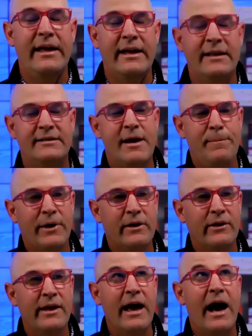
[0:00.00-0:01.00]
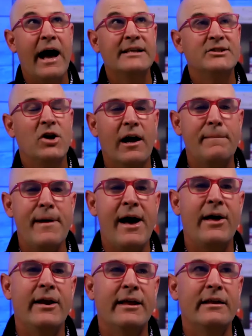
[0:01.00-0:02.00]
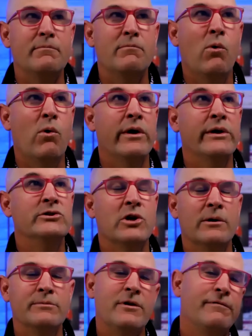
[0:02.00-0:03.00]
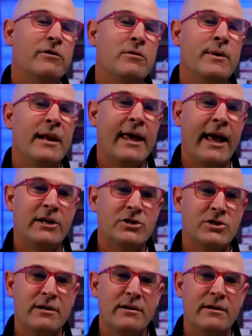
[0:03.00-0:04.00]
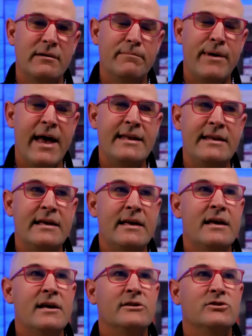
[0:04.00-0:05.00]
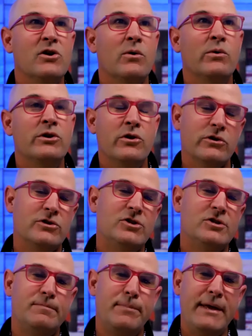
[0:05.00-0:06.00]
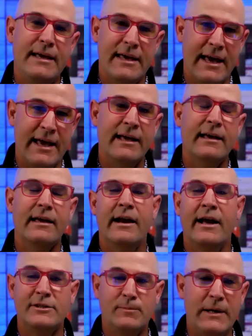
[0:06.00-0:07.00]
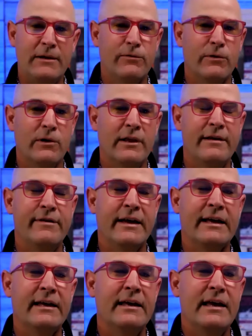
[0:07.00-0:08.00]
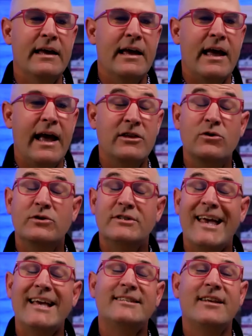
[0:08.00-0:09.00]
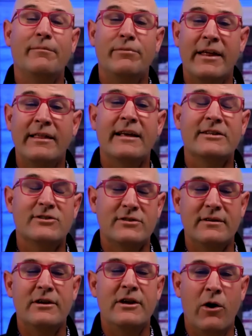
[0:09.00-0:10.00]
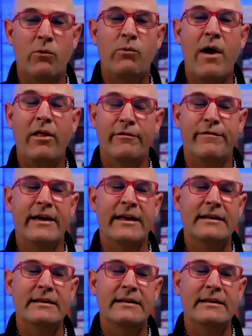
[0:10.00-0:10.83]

typically, I talk about it more in terms of communication, Ben. So when you're speaking, and I speak for a living, and you say something that's, relevant,